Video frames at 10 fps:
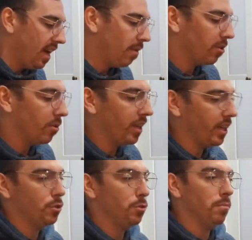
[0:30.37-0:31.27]
and we're going
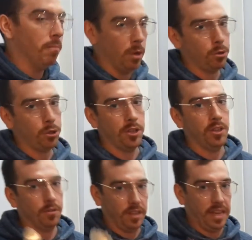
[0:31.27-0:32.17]
into motion
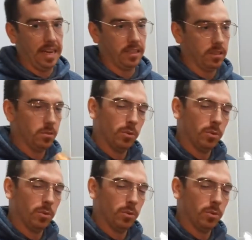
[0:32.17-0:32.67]
of gases,